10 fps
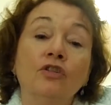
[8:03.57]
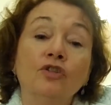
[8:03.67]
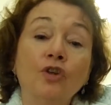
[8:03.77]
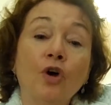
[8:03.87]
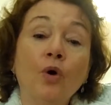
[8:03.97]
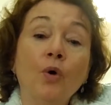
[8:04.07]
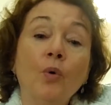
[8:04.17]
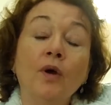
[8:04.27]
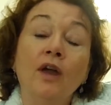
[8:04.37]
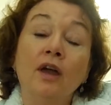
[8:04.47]

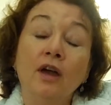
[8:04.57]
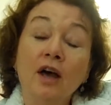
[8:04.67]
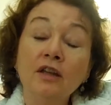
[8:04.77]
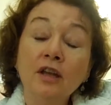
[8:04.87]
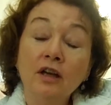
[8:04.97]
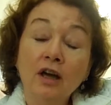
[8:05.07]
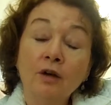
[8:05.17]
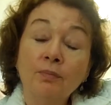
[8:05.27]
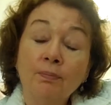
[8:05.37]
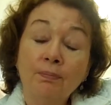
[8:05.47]
So
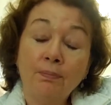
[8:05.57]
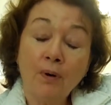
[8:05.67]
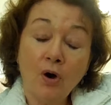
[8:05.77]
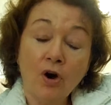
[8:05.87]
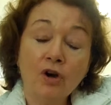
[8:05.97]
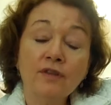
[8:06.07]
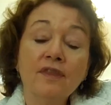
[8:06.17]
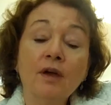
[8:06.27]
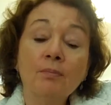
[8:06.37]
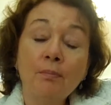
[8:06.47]
a part
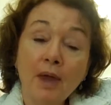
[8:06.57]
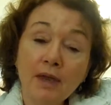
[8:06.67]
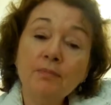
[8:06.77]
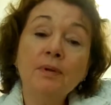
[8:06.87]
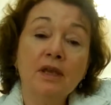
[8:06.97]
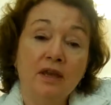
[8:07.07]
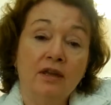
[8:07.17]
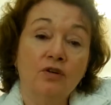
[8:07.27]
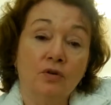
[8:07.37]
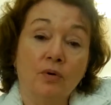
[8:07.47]
that may be
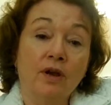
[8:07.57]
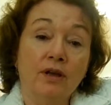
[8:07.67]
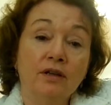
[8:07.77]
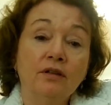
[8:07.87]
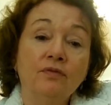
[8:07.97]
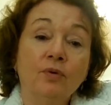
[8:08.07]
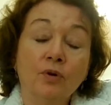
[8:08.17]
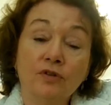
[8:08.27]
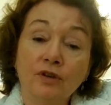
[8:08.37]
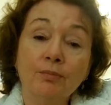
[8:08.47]
integrated
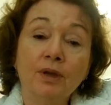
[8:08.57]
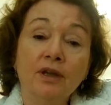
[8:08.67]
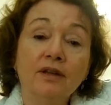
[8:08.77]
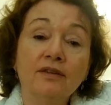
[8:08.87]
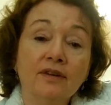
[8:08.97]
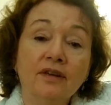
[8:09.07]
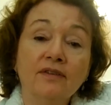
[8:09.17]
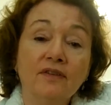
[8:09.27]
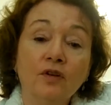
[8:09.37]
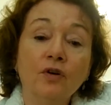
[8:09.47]
for some kids
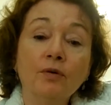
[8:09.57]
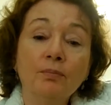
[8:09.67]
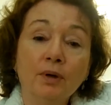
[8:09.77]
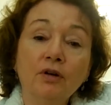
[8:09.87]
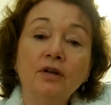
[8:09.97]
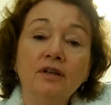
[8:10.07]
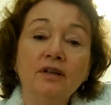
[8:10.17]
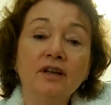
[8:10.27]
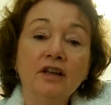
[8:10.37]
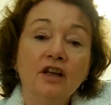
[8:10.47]
is their
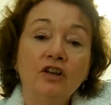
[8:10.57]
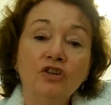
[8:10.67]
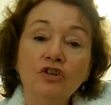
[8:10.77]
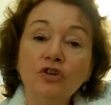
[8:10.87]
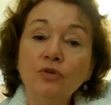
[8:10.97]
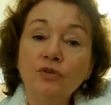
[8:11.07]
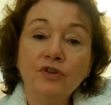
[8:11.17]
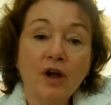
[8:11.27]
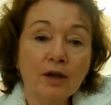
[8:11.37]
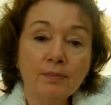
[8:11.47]
ability to use
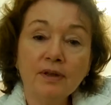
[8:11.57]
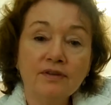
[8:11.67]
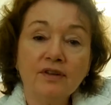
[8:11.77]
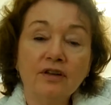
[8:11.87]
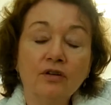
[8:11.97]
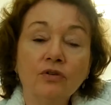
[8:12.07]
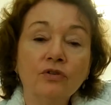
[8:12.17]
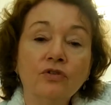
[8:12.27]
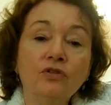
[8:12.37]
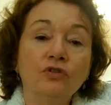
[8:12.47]
typing
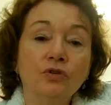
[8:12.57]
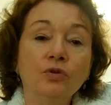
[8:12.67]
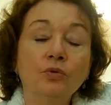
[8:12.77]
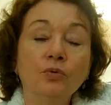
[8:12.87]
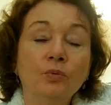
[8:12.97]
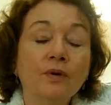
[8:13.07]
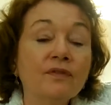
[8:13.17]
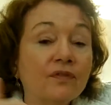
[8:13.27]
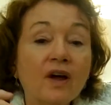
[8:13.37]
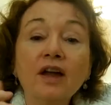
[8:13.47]
skills to
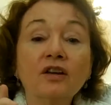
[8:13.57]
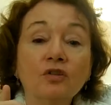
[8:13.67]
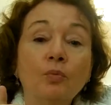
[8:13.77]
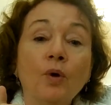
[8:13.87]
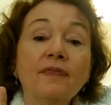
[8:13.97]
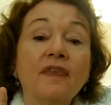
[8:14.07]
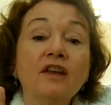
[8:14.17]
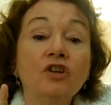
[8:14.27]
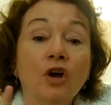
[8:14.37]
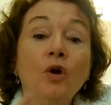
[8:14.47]
reflect what
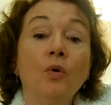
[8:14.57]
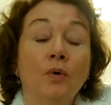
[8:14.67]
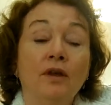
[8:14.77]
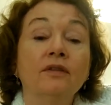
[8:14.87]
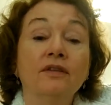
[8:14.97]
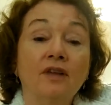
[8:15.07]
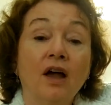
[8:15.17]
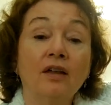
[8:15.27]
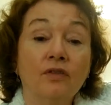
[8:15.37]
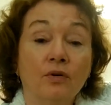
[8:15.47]
they know
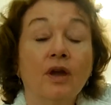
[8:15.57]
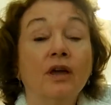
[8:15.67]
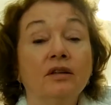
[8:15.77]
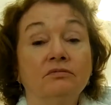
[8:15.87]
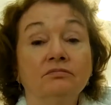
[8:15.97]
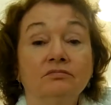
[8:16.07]
inside their head.